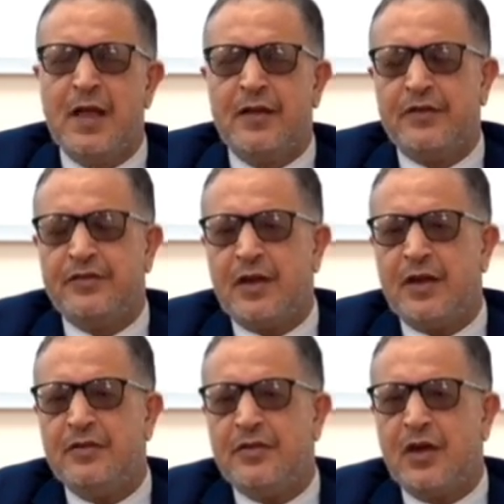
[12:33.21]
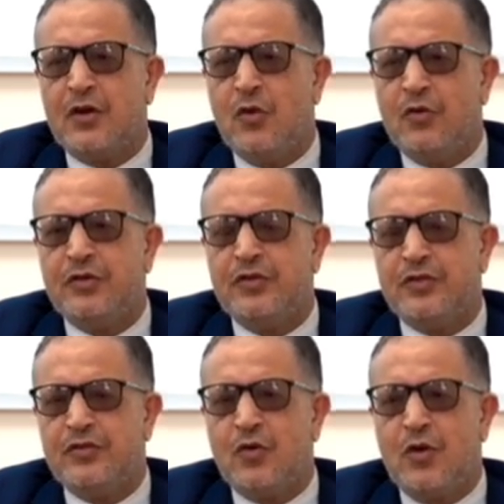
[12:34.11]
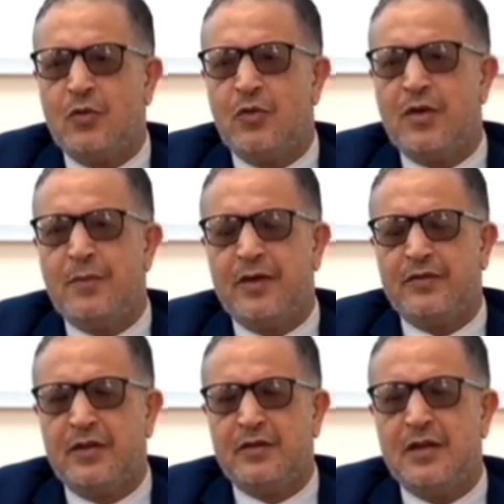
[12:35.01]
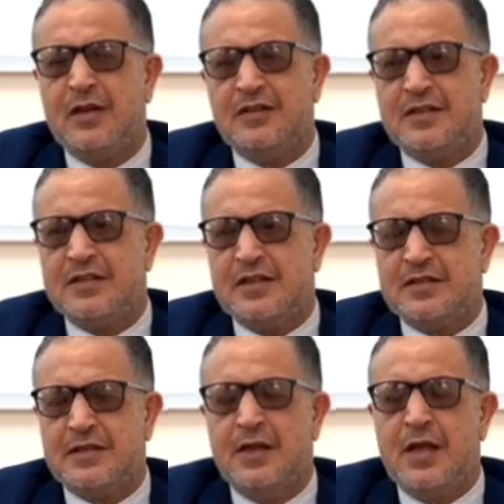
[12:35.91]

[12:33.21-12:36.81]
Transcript: The second diagnosis is going with the Behçet disease.